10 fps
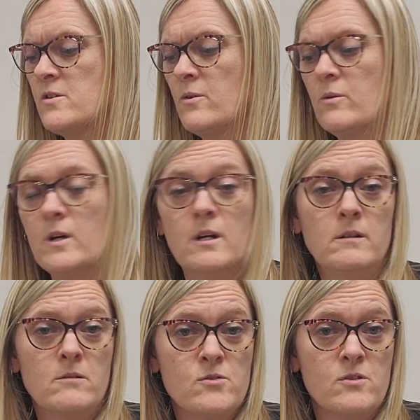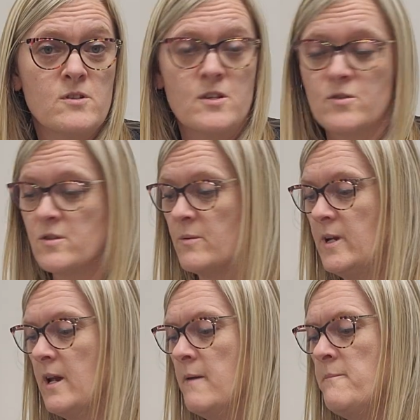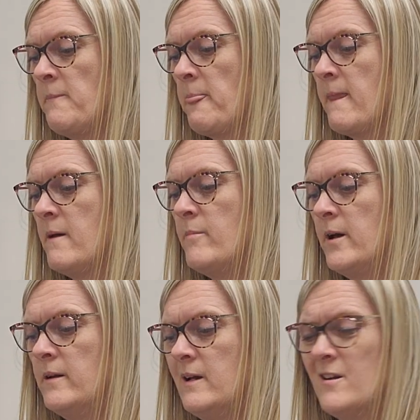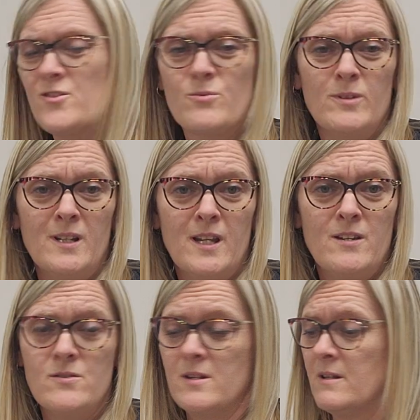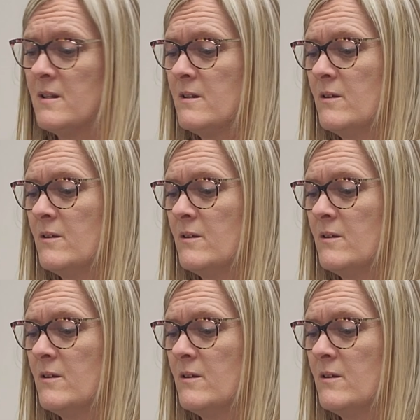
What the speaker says: So those are the scissors that we get. But I also really like using